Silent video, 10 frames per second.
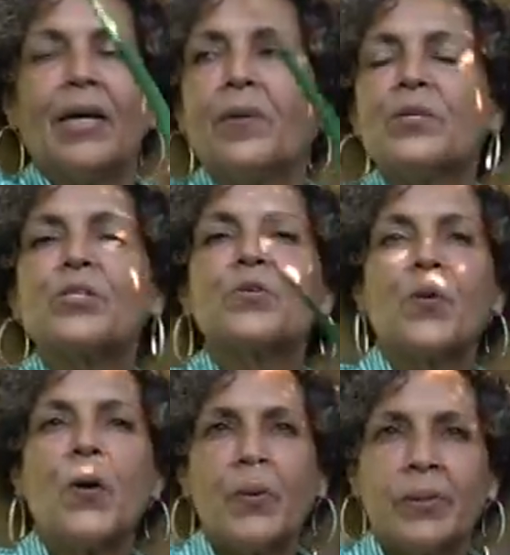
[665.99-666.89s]
It was
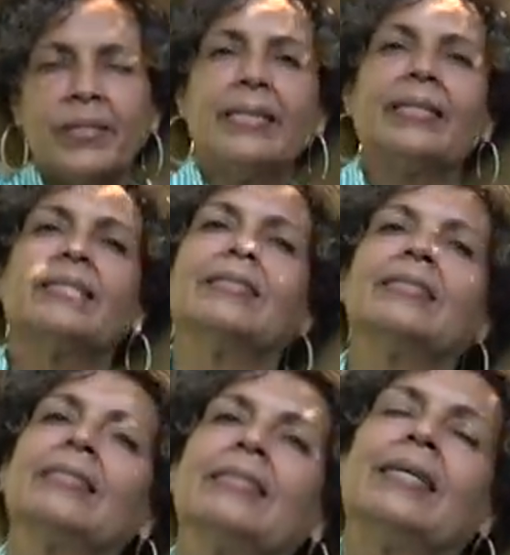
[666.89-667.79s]
grown
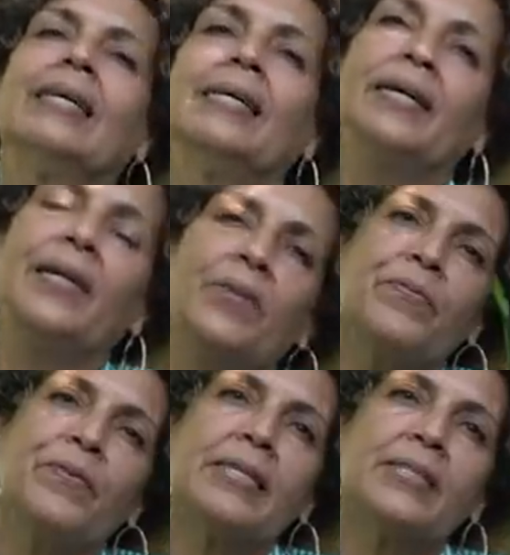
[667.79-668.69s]
in the
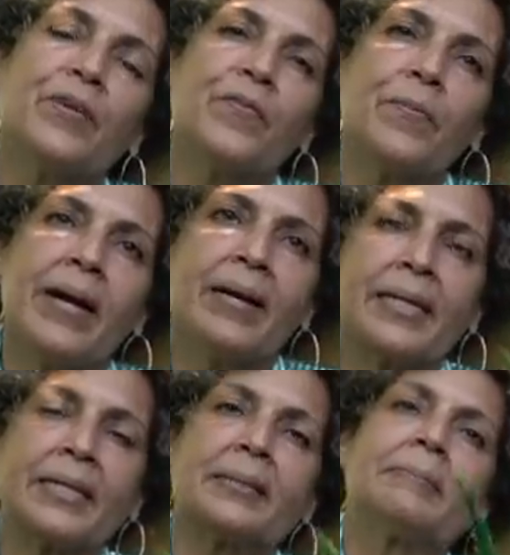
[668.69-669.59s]
fields of
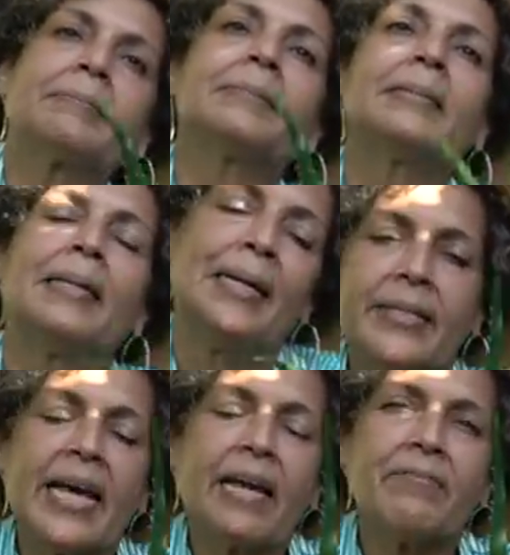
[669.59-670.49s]
America.
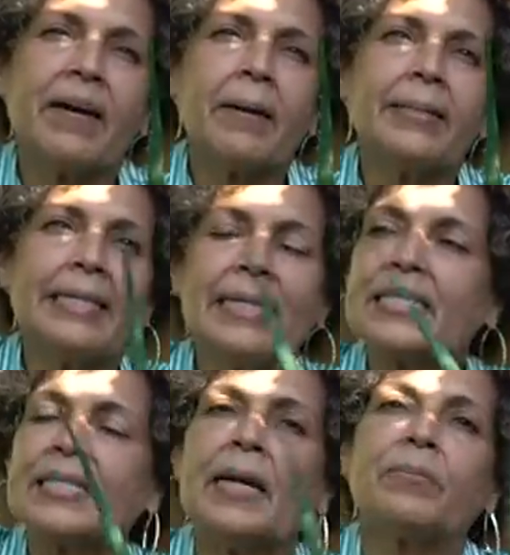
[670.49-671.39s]
That family
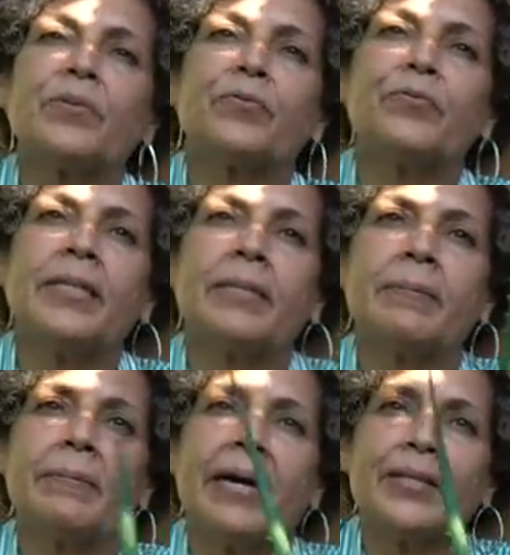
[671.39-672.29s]
escaped to
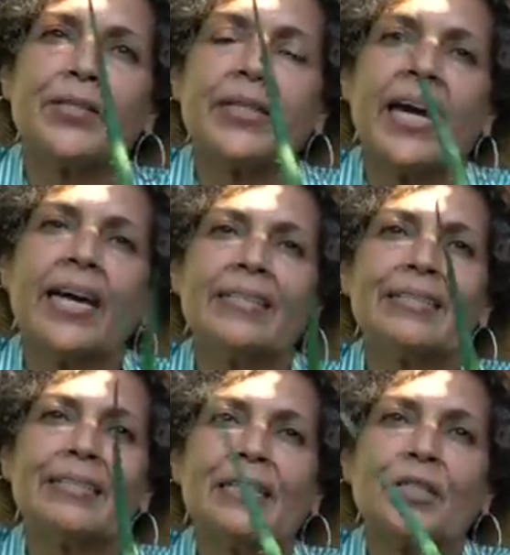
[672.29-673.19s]
freedom to
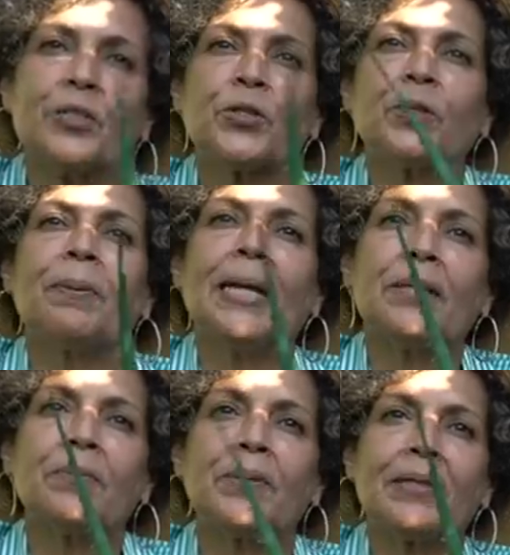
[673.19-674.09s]
Canada. They took the
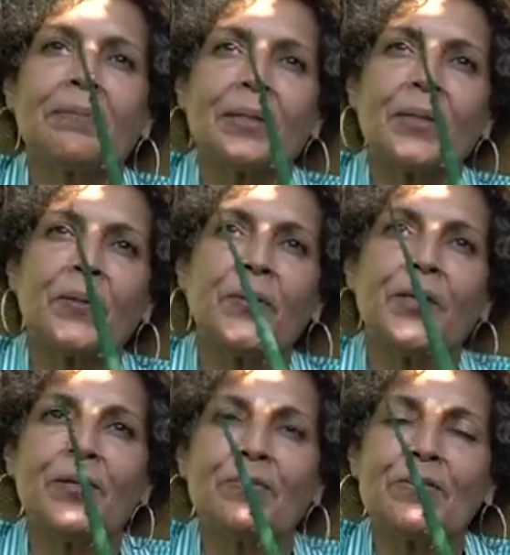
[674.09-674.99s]
plant with them and grew
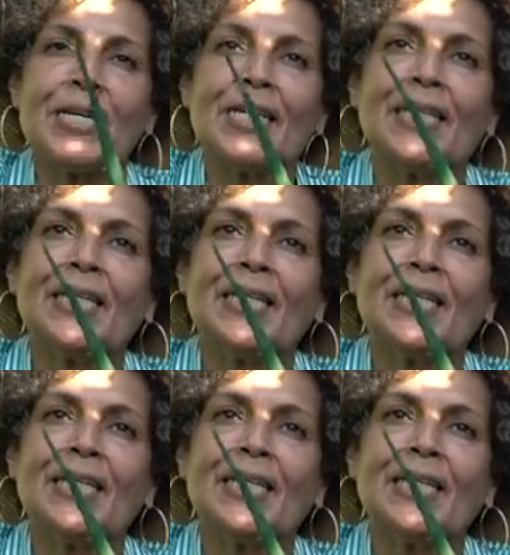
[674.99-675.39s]
it over there.